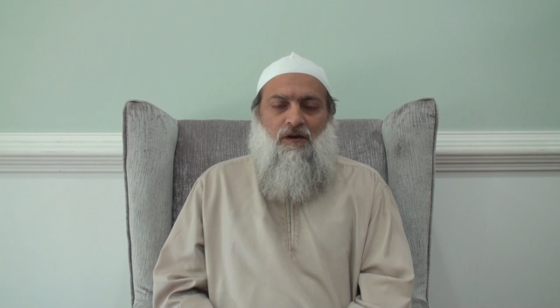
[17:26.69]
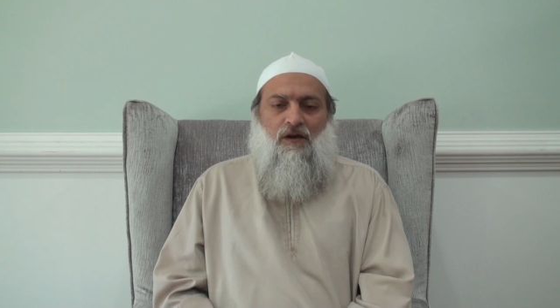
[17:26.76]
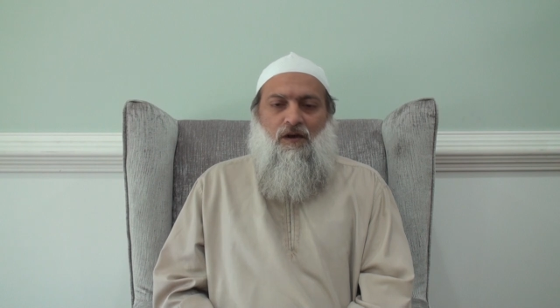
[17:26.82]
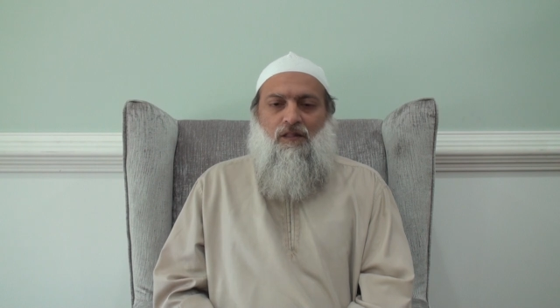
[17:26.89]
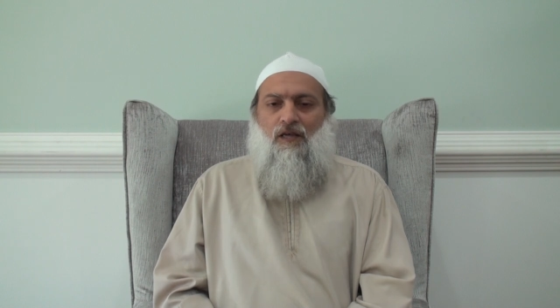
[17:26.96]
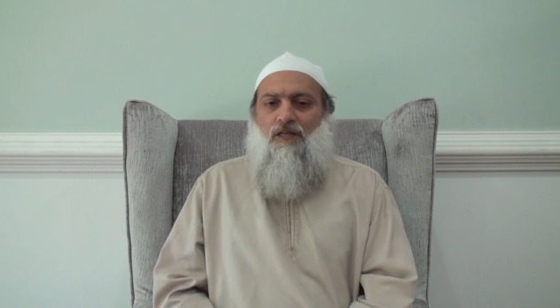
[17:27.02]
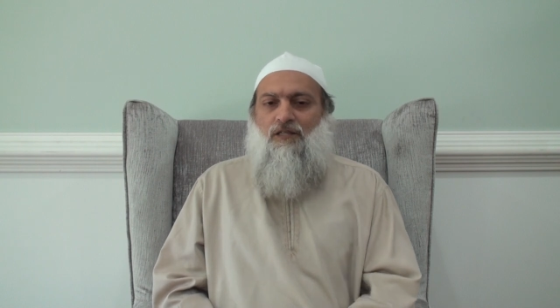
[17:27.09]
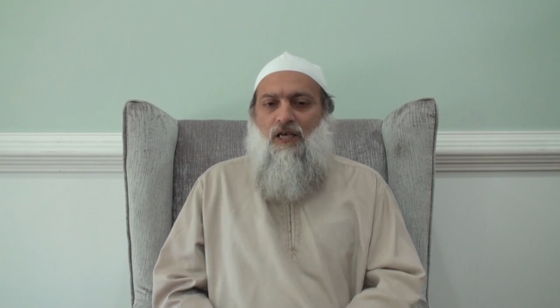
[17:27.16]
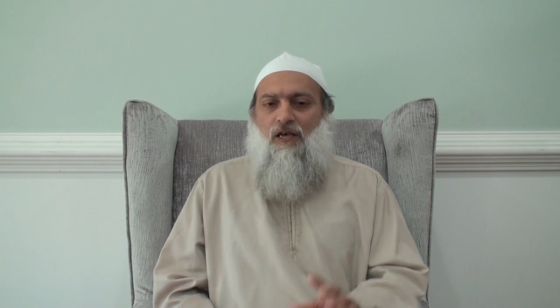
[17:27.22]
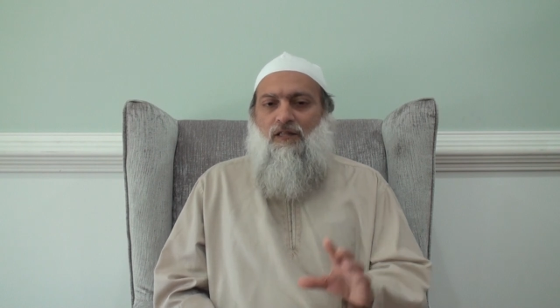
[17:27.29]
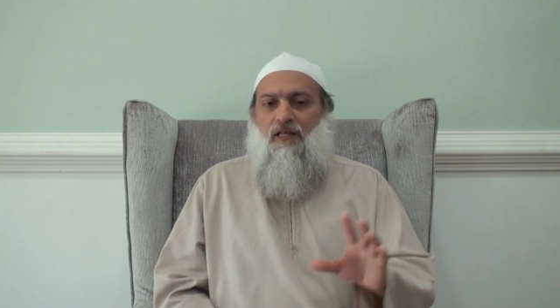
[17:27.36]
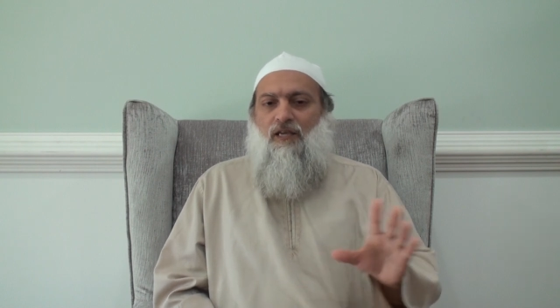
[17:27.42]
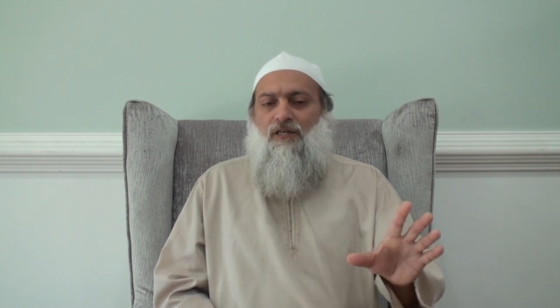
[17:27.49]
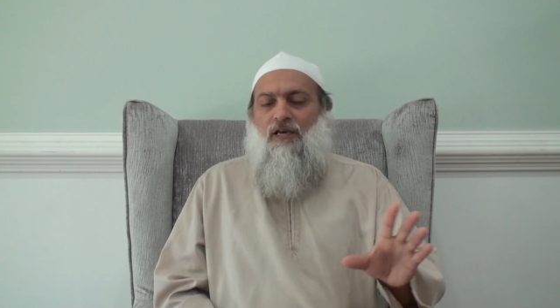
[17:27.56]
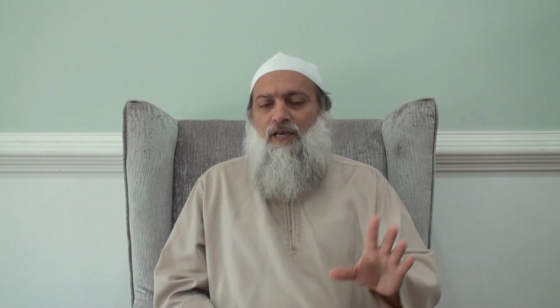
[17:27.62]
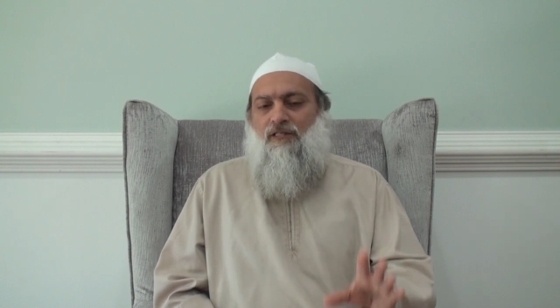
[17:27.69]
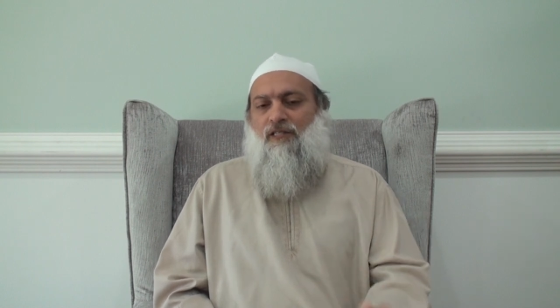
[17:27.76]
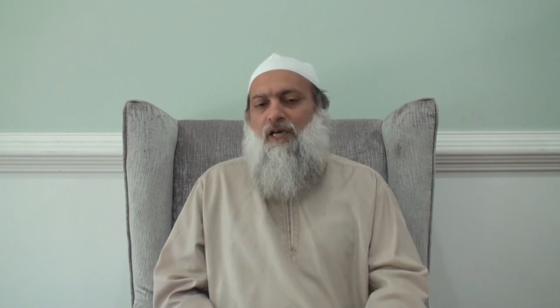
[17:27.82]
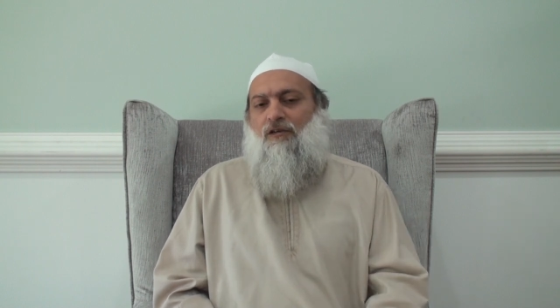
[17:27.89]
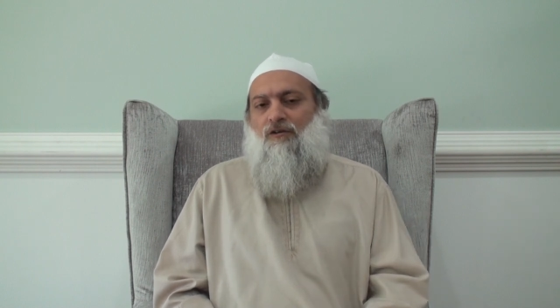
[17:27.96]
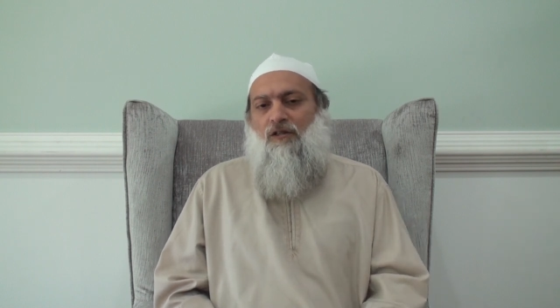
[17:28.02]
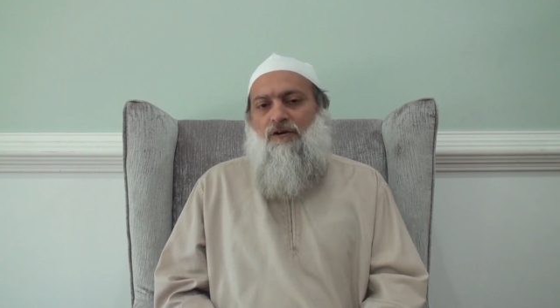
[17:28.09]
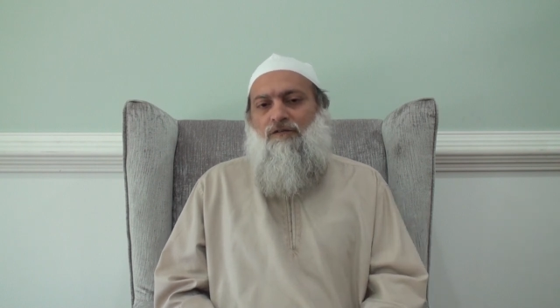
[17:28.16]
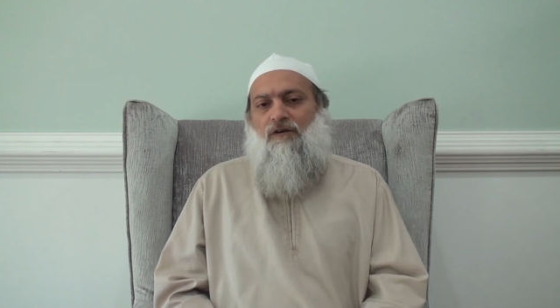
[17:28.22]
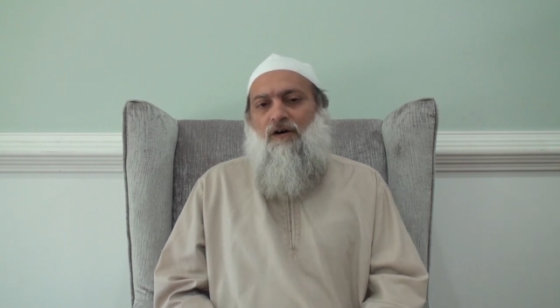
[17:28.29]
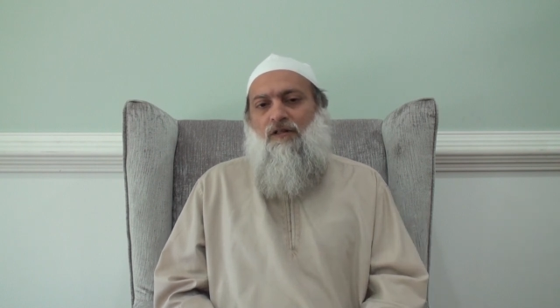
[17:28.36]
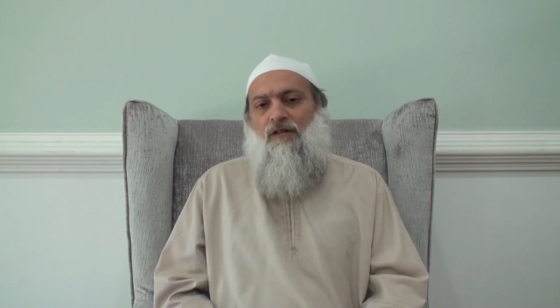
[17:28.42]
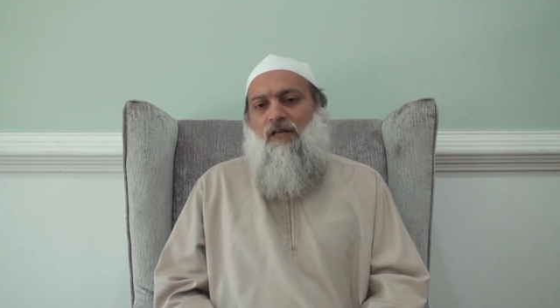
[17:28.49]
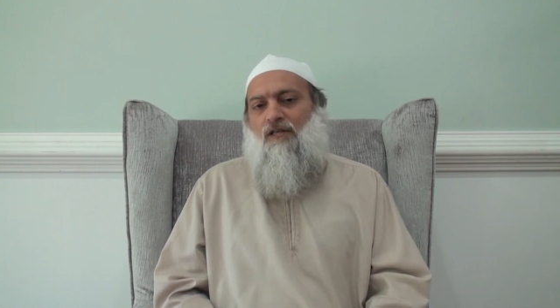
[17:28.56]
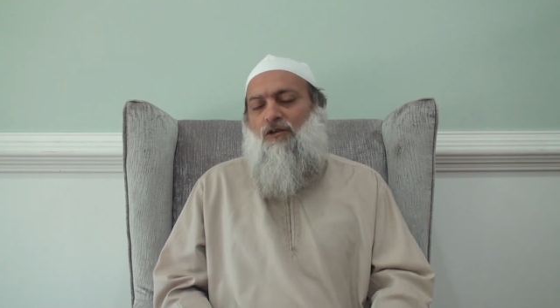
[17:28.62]
And they said they t- say to their
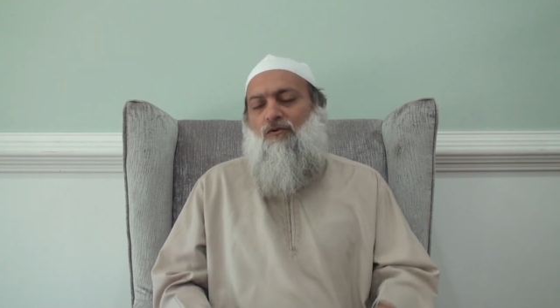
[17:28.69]
father that